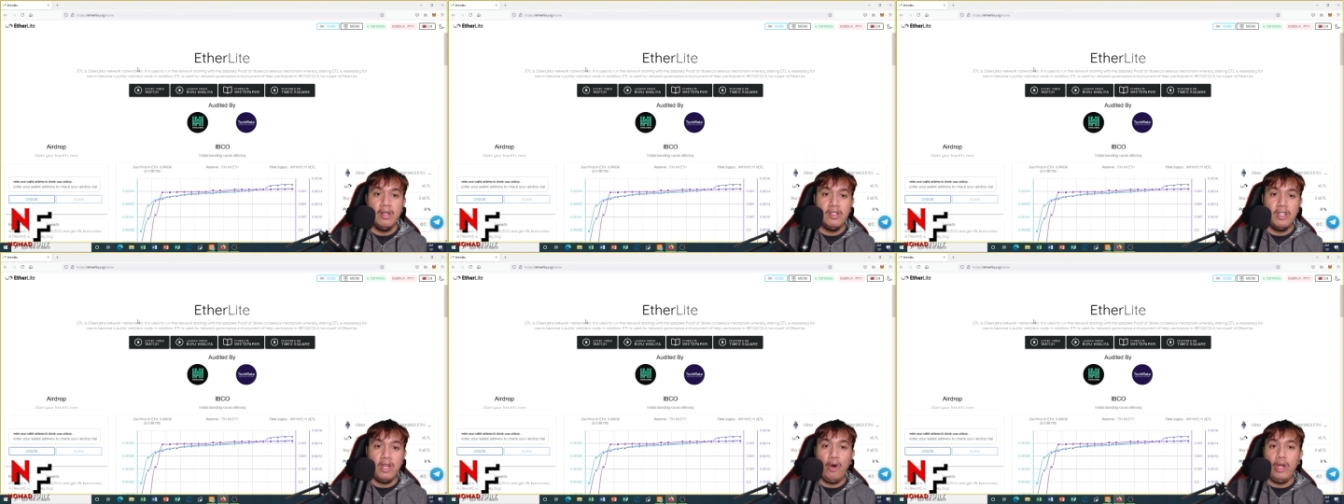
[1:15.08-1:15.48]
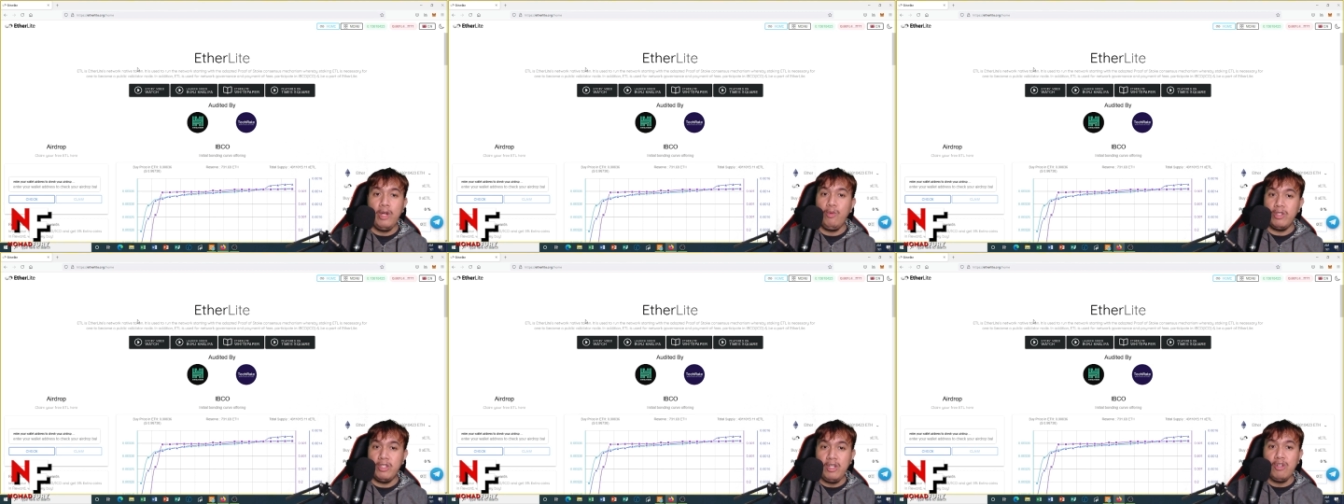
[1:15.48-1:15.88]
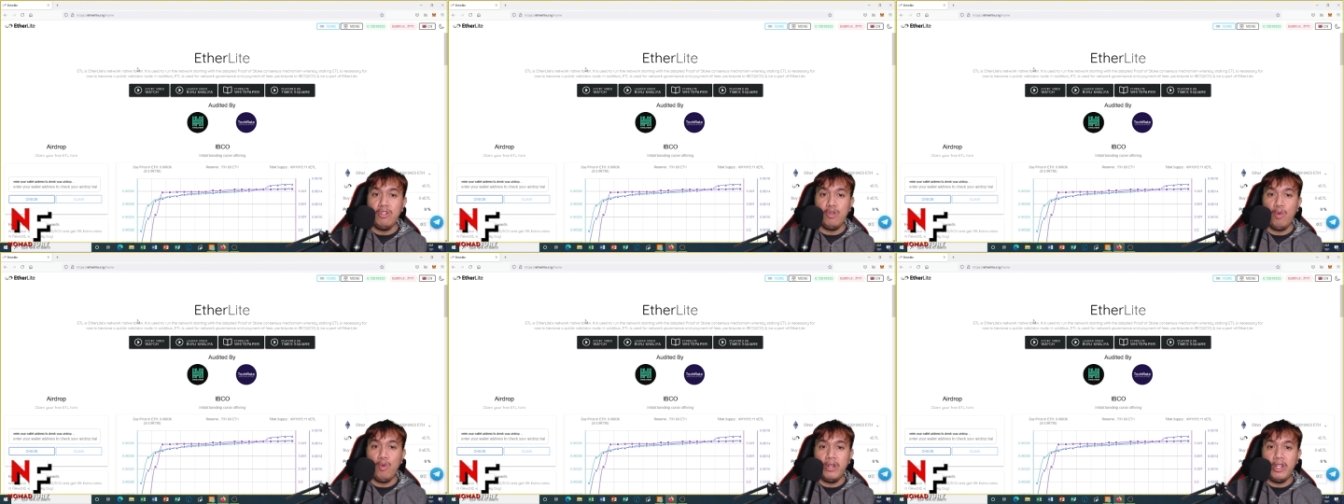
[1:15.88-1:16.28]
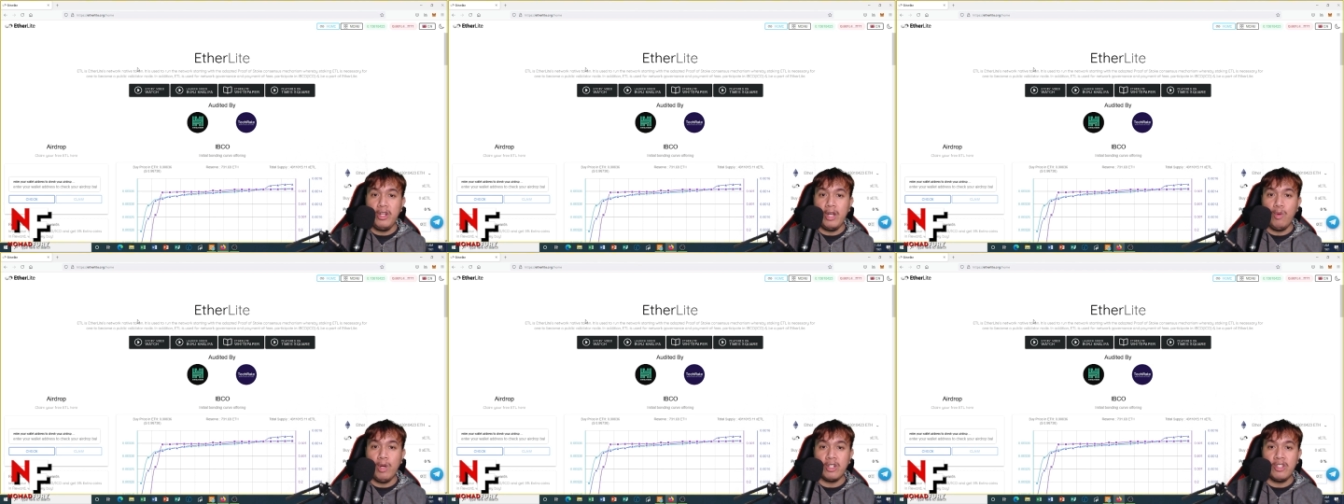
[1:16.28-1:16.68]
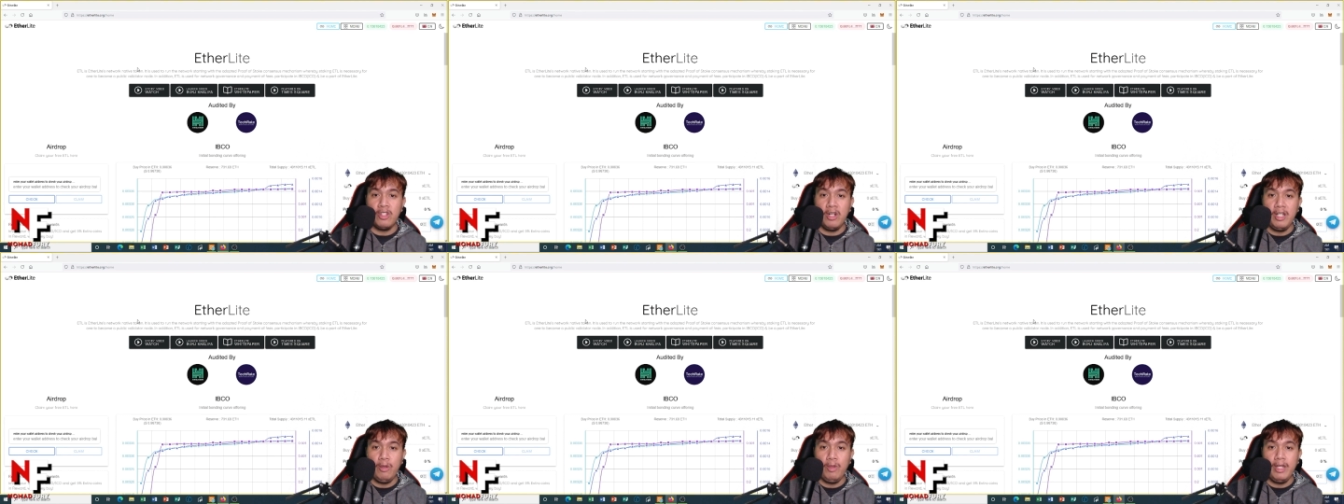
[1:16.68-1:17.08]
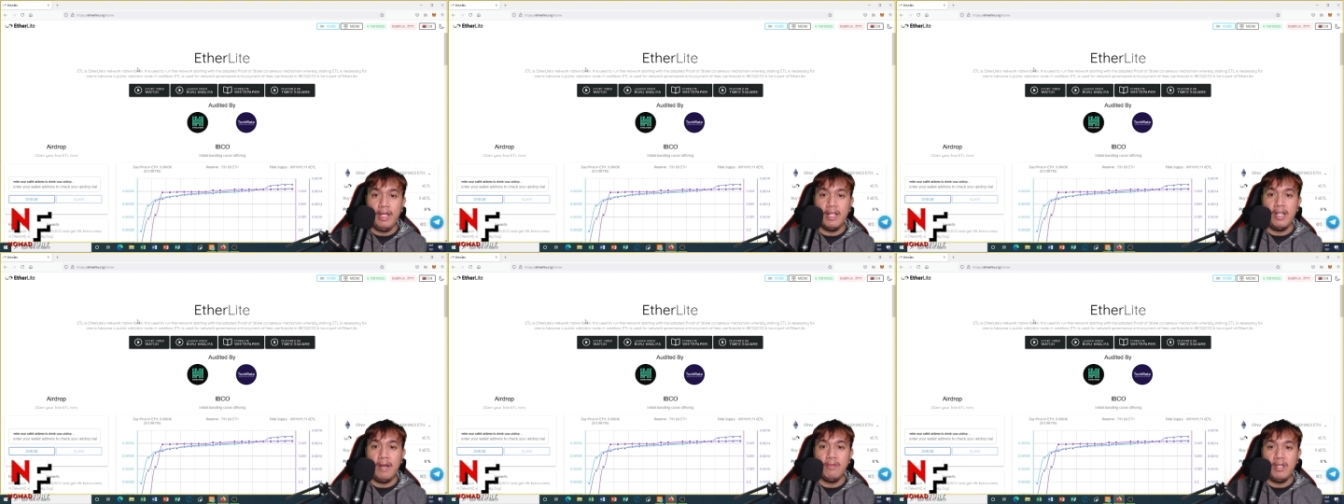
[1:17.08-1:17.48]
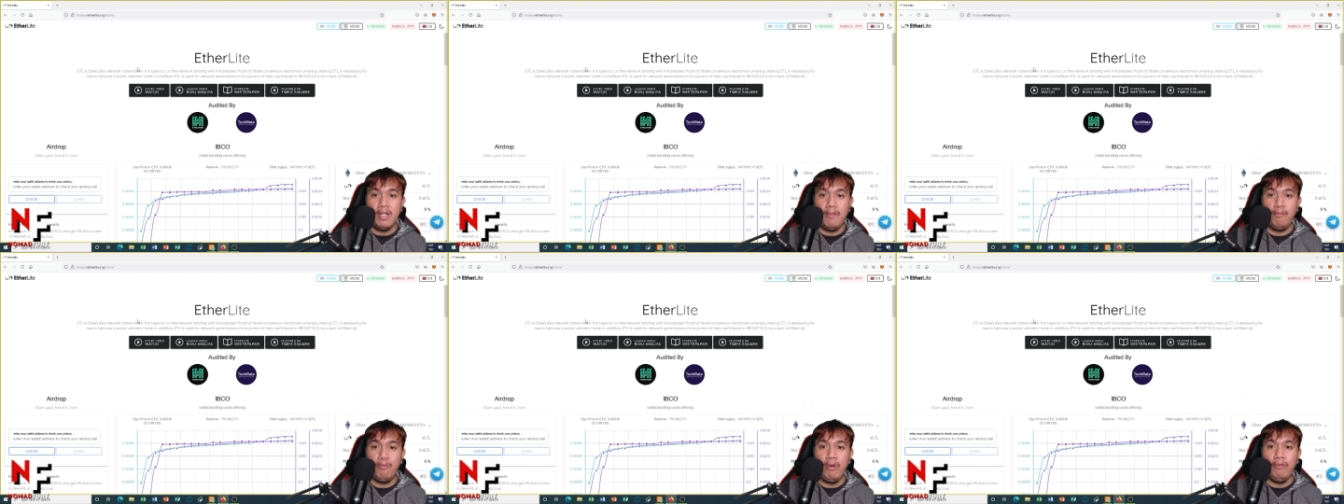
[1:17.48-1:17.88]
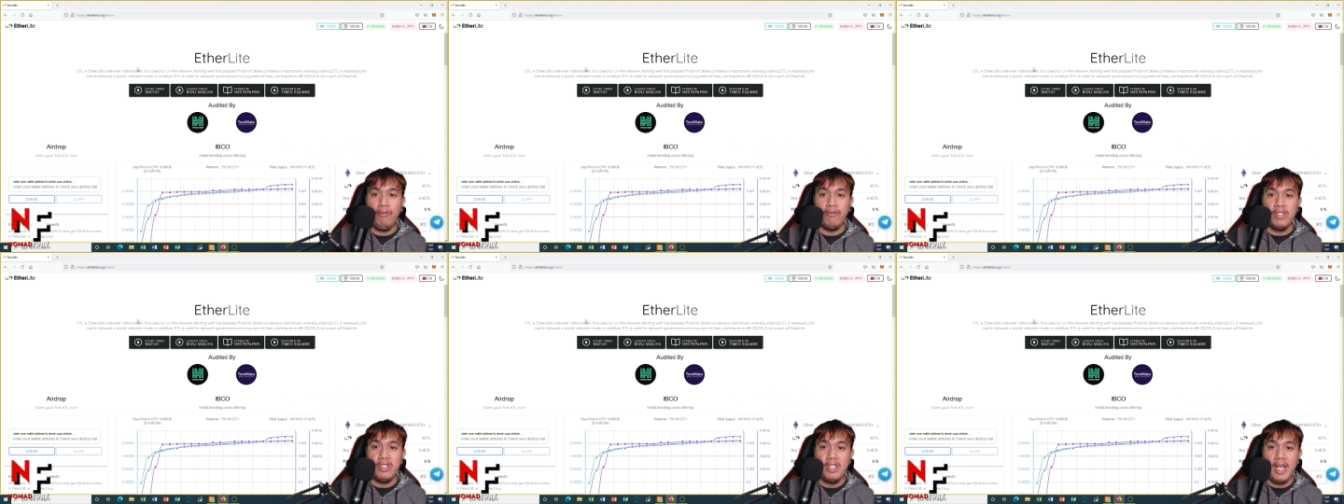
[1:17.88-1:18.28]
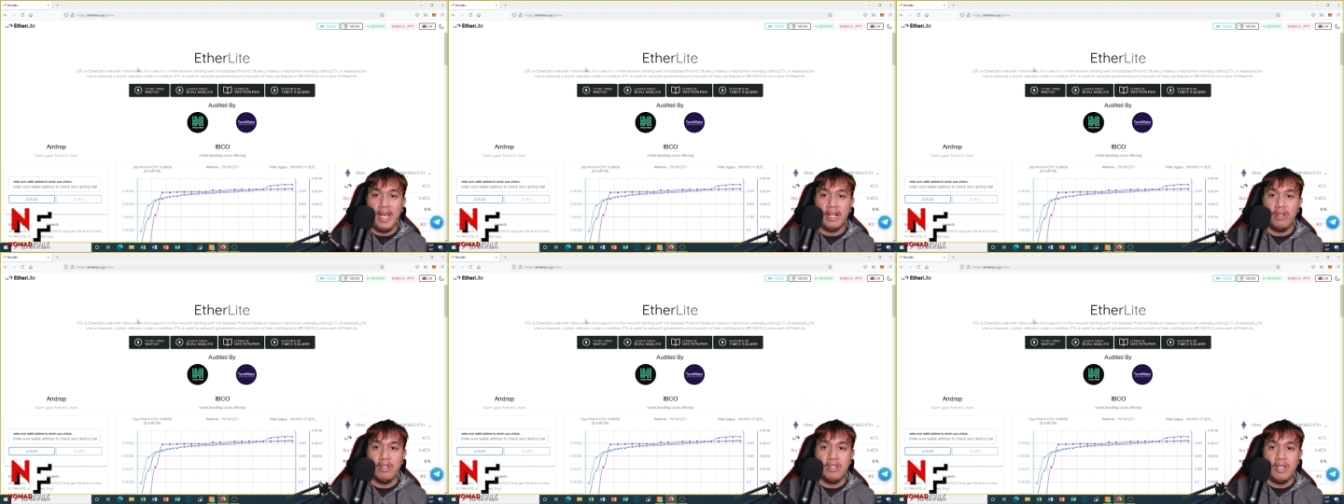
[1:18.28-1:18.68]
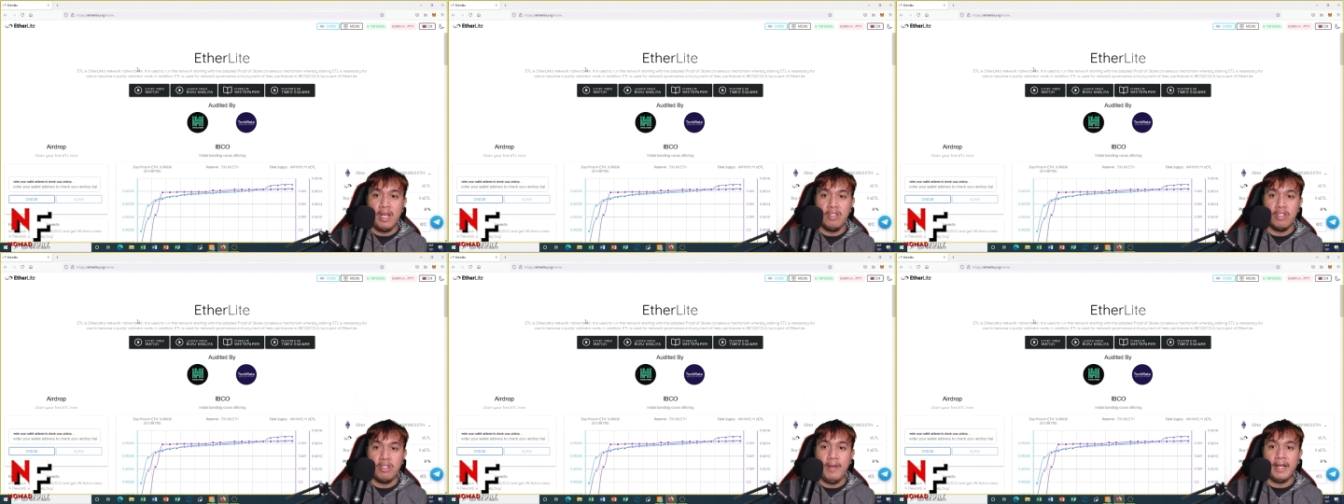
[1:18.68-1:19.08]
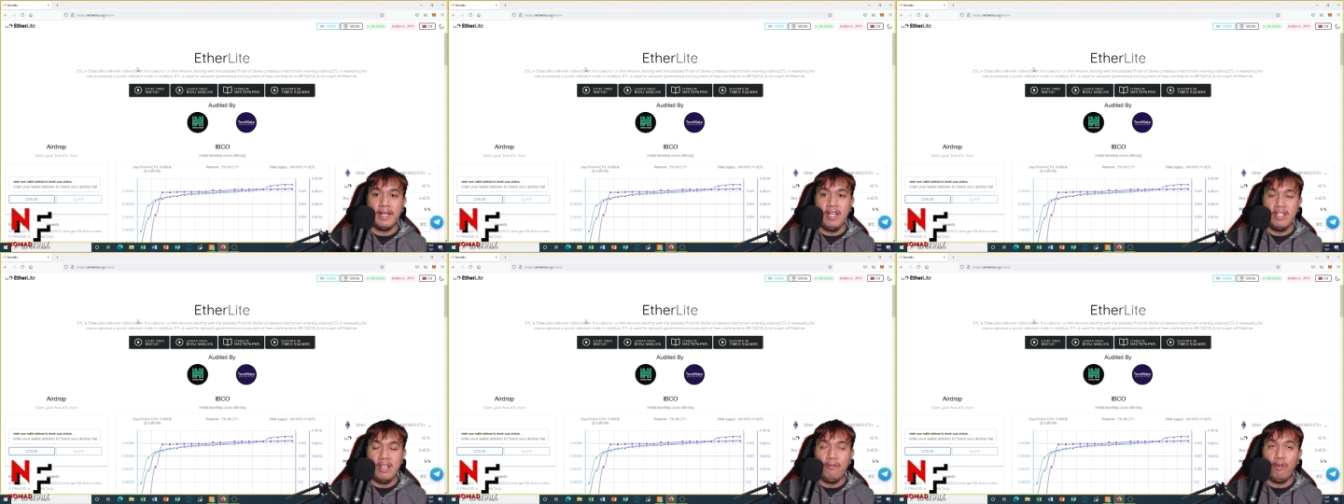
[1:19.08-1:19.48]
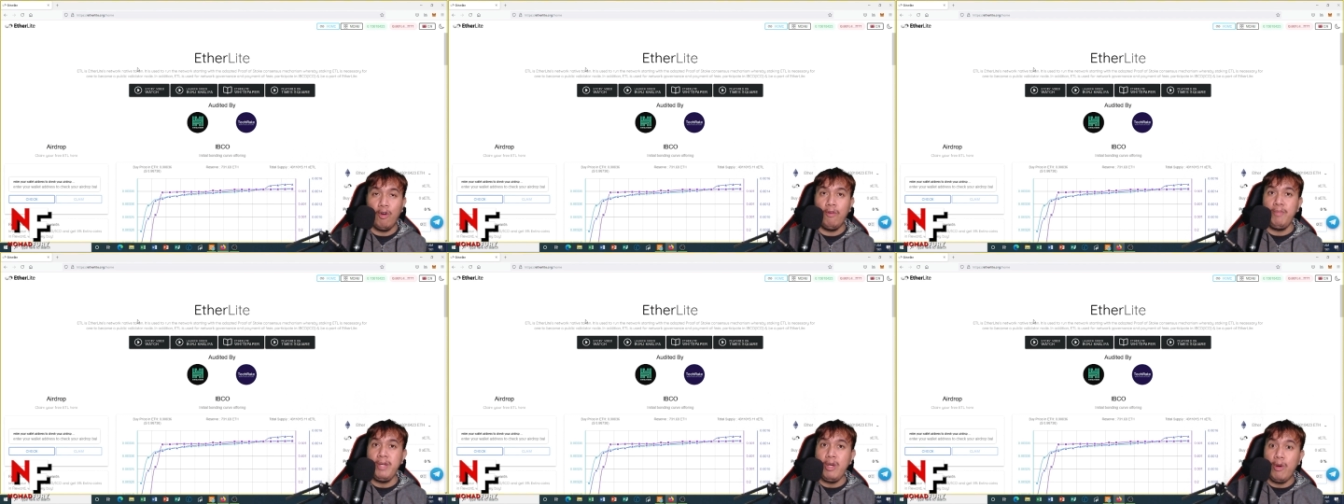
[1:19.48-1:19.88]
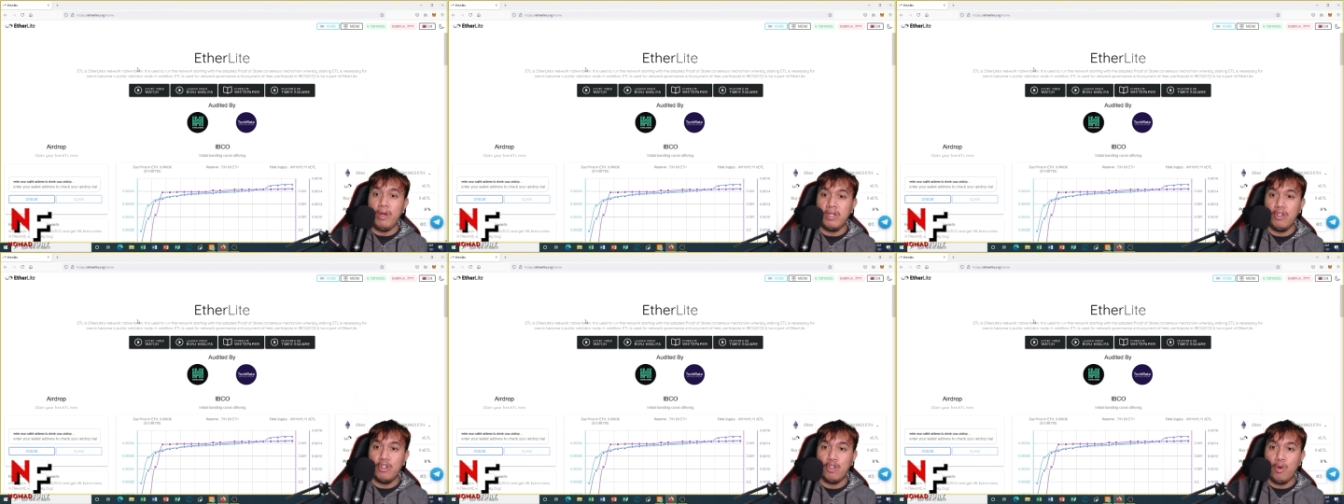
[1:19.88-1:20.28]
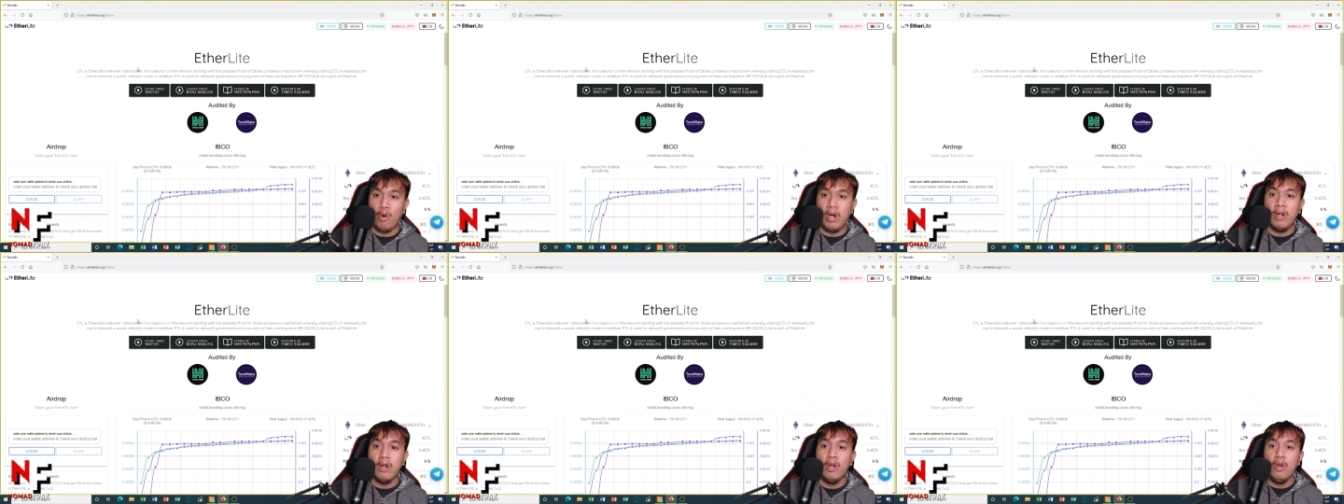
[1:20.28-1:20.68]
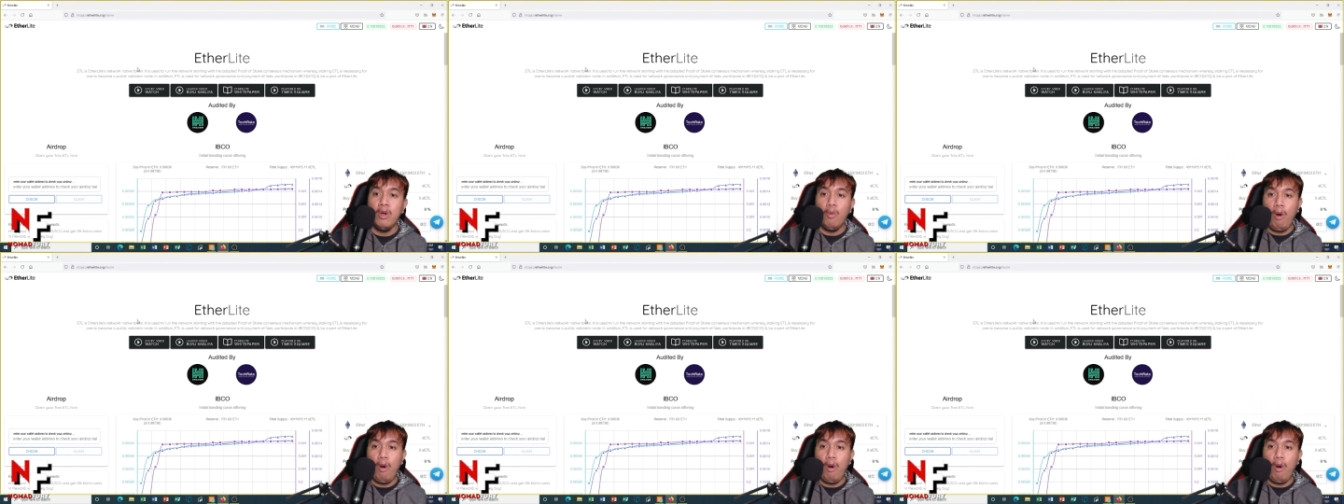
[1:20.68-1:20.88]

So it was used to run the network starting with the adopted proof of stake consensus mechanism, or POS in short,